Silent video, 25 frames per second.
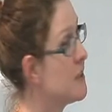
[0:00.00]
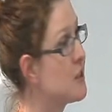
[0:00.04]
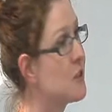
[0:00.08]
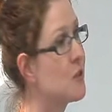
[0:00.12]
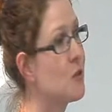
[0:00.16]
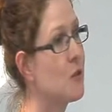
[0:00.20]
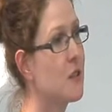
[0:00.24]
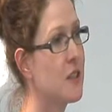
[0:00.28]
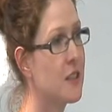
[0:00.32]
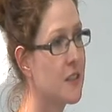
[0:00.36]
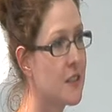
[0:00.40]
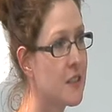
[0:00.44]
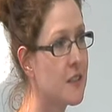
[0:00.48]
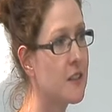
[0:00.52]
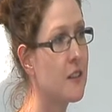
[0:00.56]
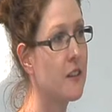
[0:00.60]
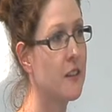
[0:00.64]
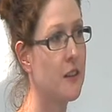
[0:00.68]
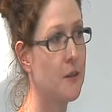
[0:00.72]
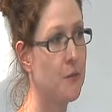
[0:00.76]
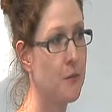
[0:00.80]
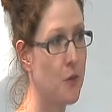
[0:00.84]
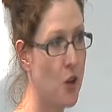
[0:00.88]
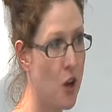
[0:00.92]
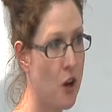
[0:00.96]
so this is
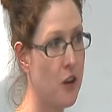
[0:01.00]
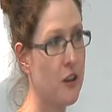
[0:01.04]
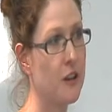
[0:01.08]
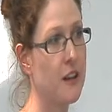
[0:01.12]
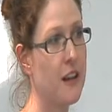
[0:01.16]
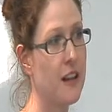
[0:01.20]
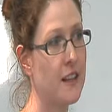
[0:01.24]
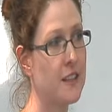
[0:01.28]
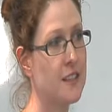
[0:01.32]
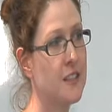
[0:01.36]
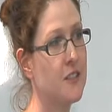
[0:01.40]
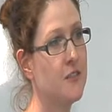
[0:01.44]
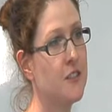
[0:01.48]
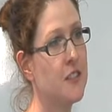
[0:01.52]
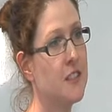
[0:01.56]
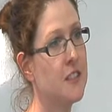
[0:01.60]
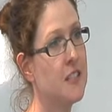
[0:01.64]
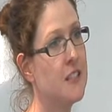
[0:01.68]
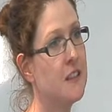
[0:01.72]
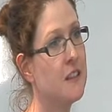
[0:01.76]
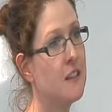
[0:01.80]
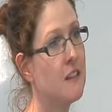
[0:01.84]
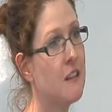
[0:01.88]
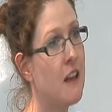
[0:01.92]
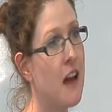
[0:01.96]
a current
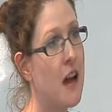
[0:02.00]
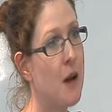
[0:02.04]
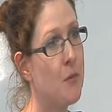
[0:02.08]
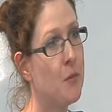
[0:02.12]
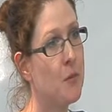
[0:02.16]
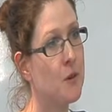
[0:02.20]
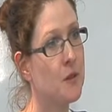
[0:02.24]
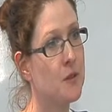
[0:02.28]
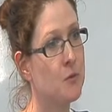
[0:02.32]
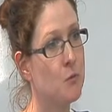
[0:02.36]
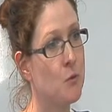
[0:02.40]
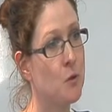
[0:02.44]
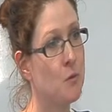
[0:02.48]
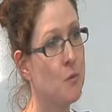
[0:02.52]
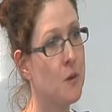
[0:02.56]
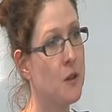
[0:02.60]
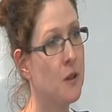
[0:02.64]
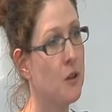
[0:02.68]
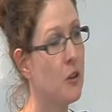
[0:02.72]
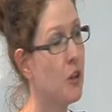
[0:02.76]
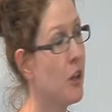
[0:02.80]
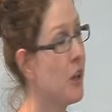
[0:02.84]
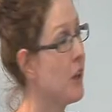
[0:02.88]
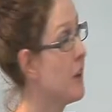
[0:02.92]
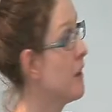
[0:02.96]
activity in the lab, as we'll be
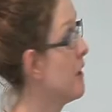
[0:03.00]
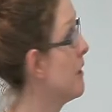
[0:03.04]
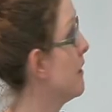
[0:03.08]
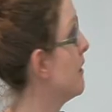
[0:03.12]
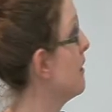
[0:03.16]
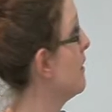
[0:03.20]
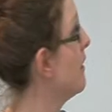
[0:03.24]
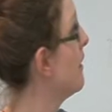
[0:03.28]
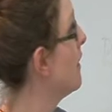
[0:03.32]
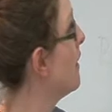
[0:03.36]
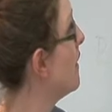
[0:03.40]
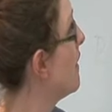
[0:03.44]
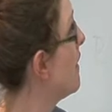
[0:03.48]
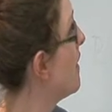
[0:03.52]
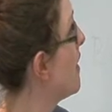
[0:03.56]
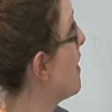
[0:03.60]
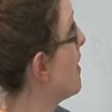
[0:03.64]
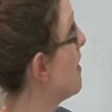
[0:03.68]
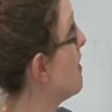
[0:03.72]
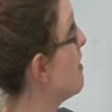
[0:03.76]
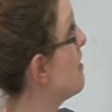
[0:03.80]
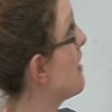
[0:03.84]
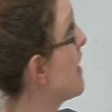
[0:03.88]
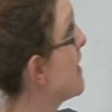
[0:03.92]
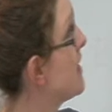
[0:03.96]
looking at
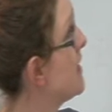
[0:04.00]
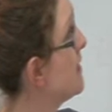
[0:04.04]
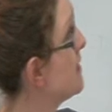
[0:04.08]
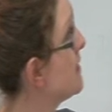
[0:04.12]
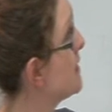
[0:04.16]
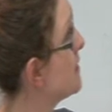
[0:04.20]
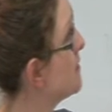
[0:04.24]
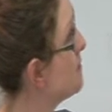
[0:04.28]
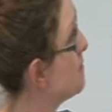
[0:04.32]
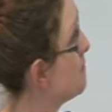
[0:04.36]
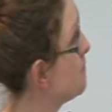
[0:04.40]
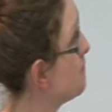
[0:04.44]
light.